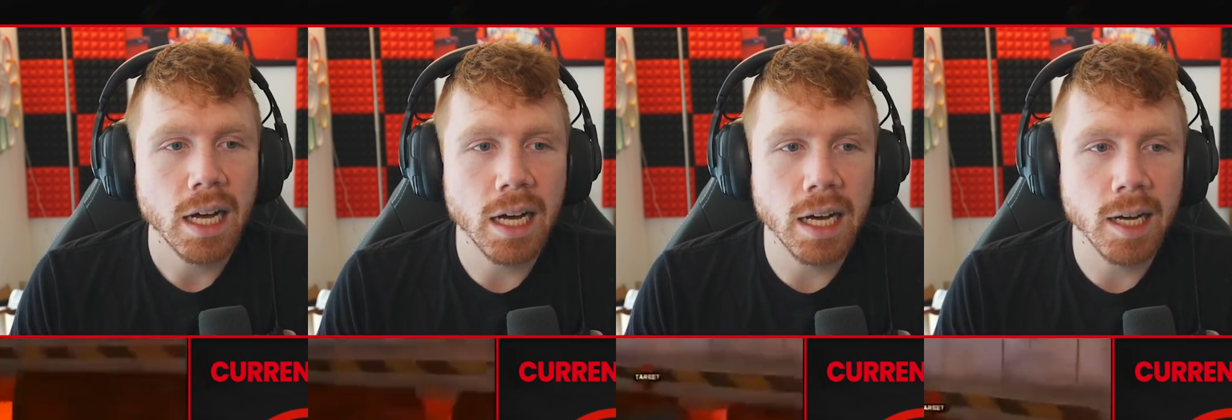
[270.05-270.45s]

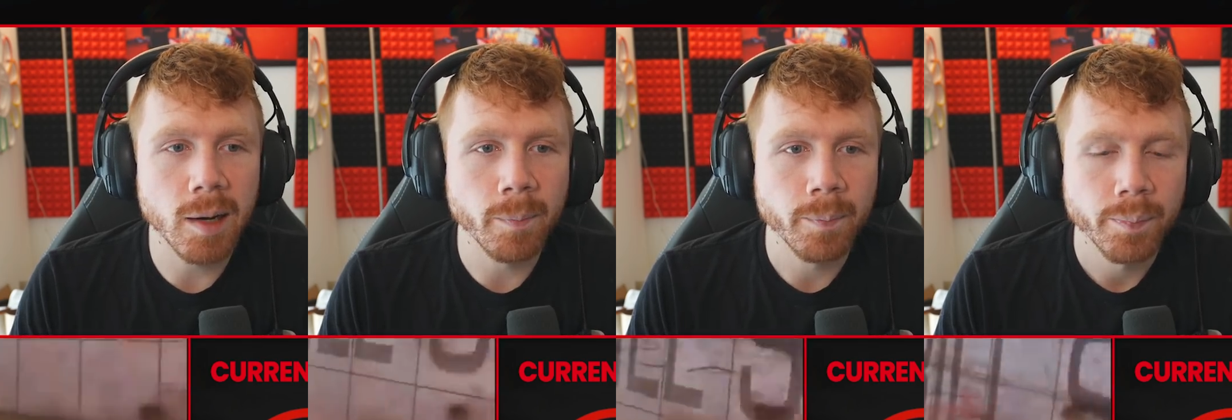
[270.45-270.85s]

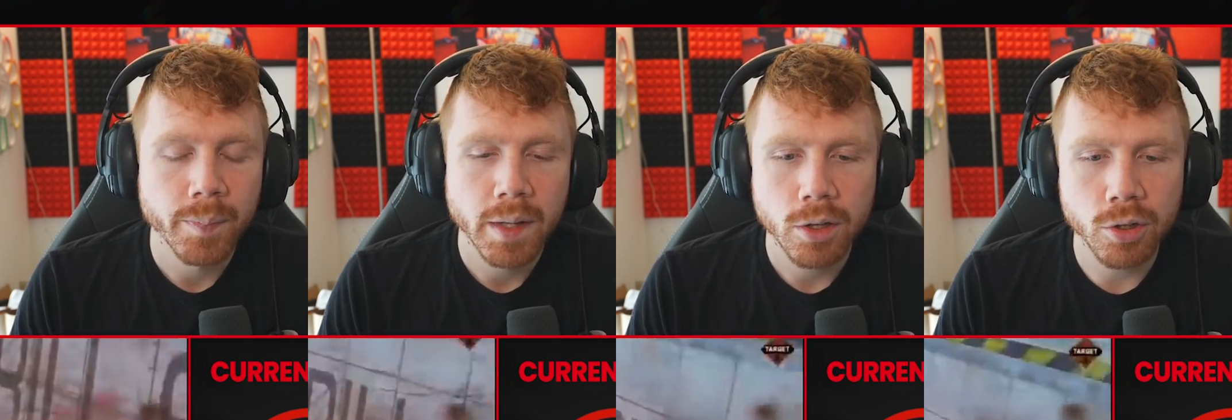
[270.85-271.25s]

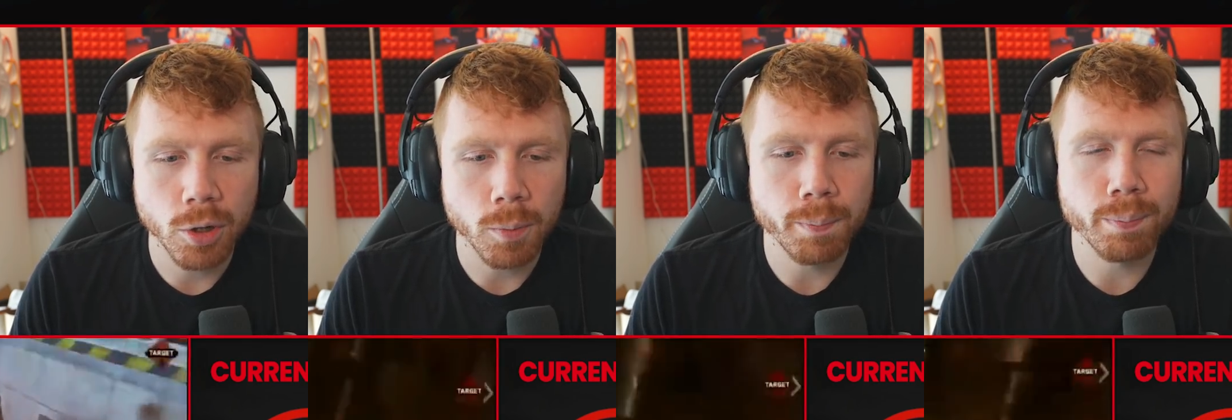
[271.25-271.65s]
You
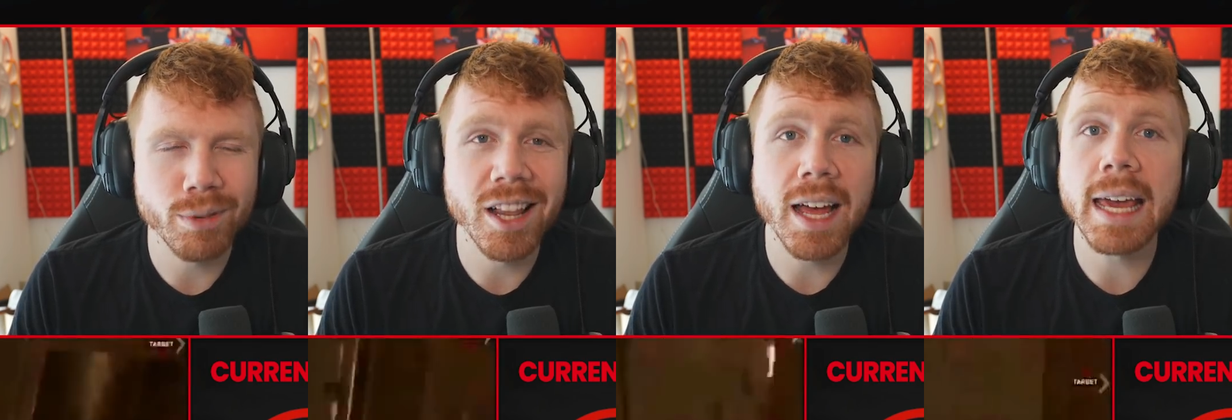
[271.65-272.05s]
know,
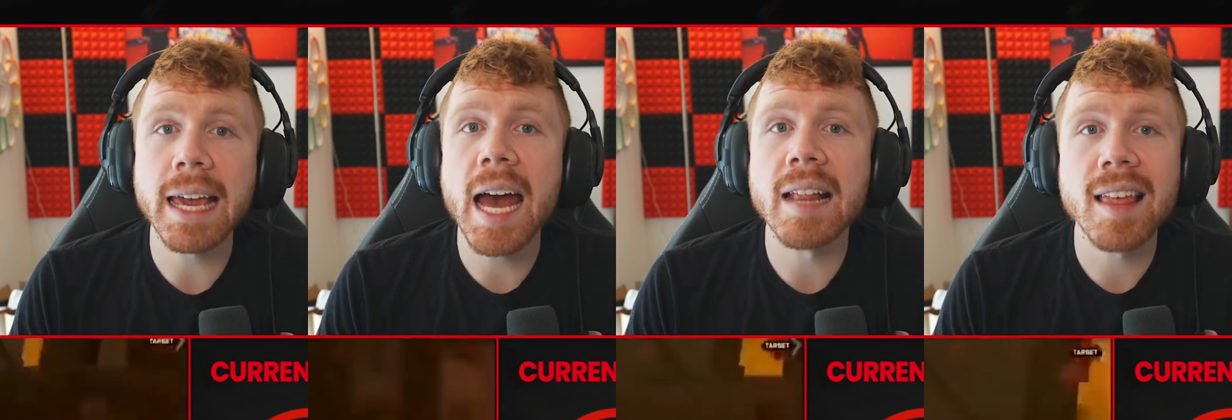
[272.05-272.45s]
playing
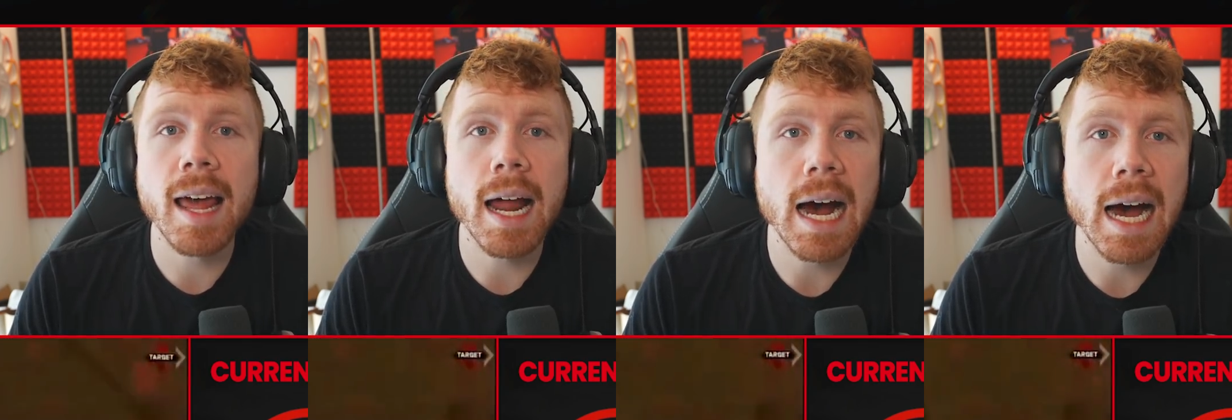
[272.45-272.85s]
at
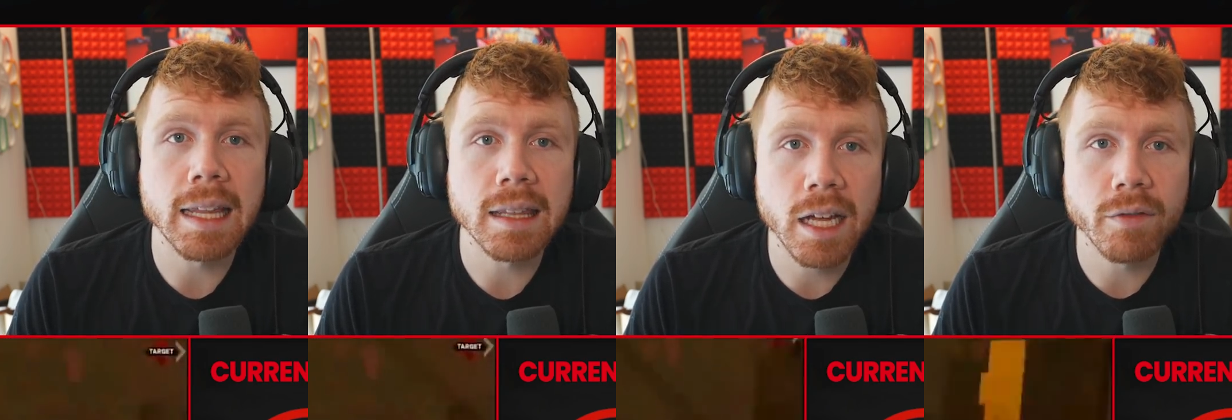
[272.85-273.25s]
that high
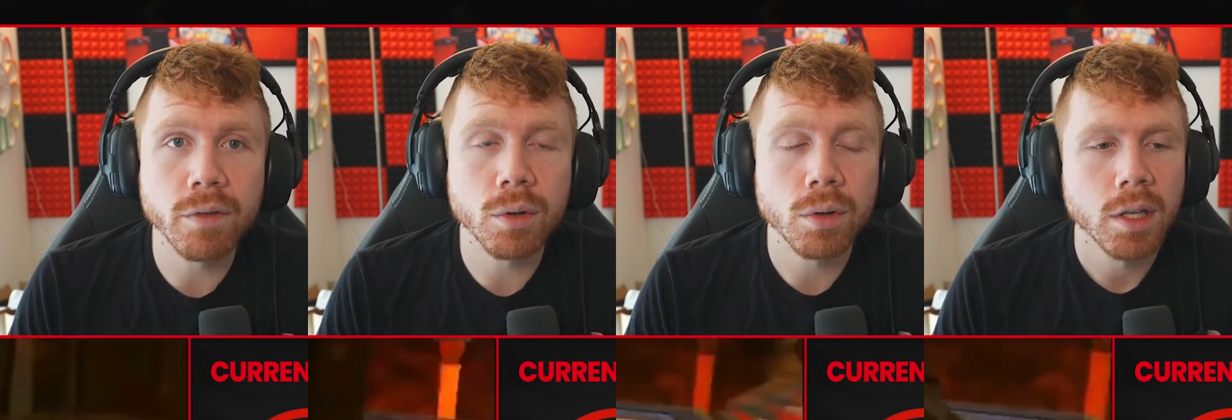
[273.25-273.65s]

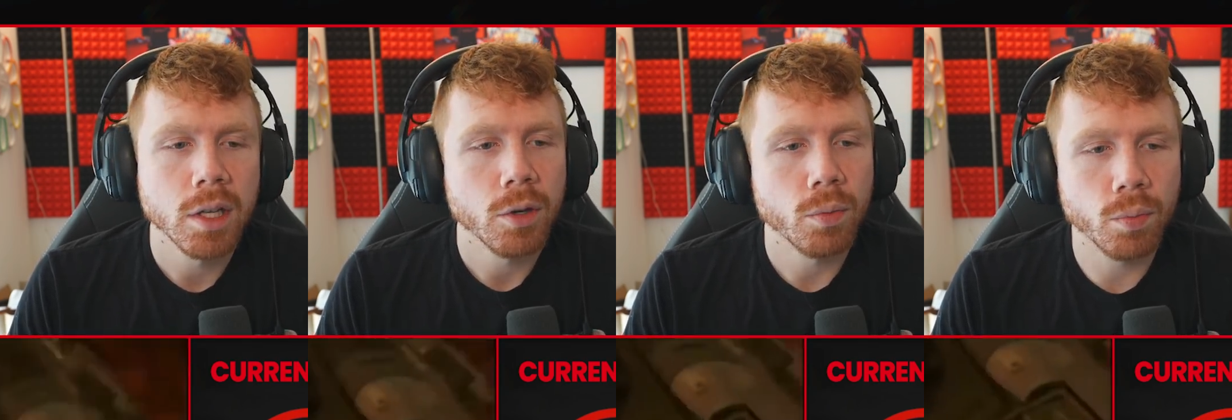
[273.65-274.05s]
level,
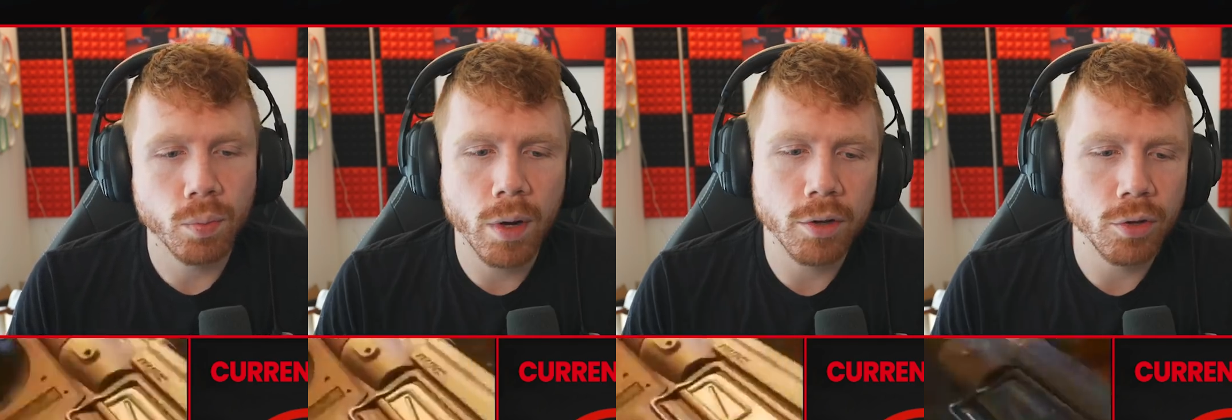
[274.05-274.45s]

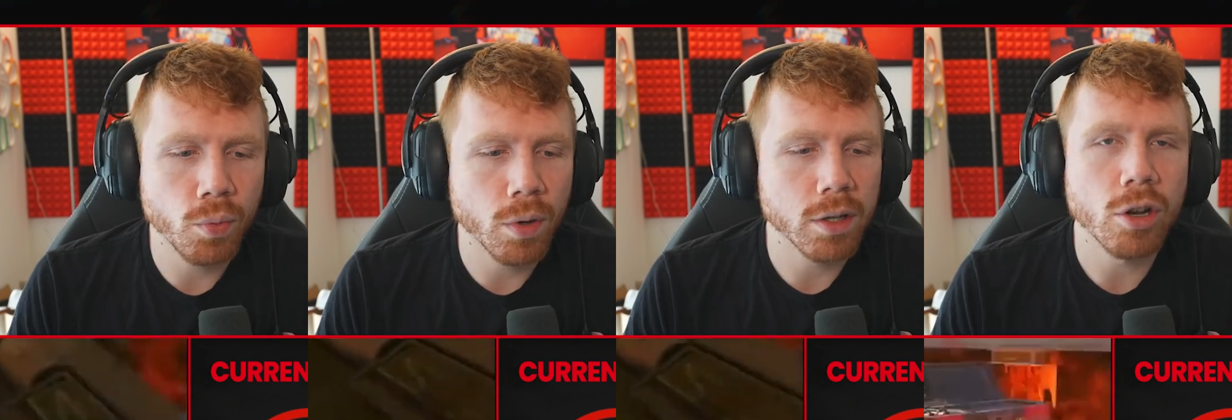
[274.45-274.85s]
whether you
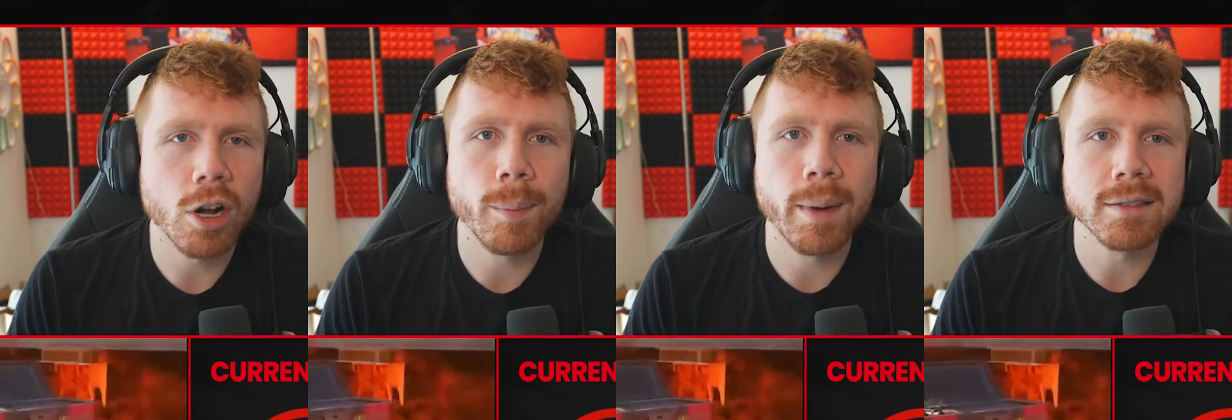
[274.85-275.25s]
want to
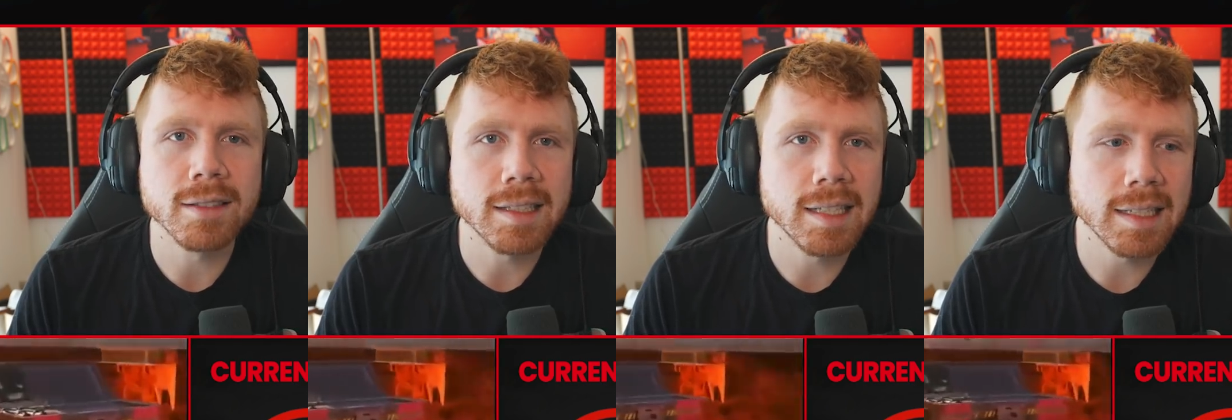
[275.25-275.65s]
talk about
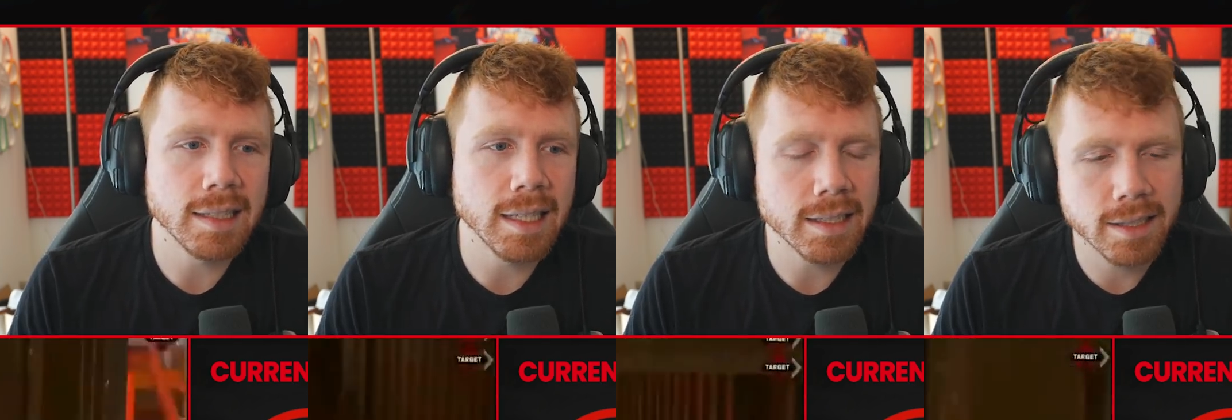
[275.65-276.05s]

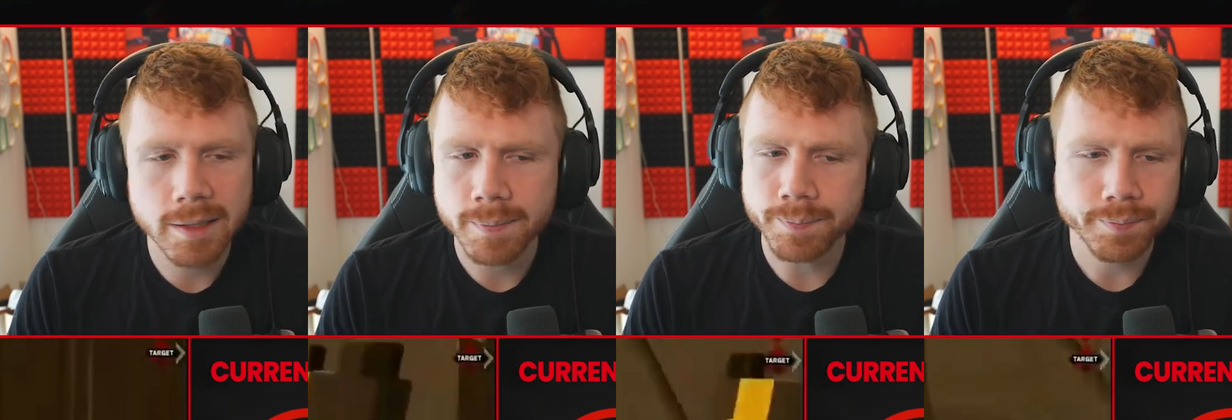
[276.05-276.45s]
statistics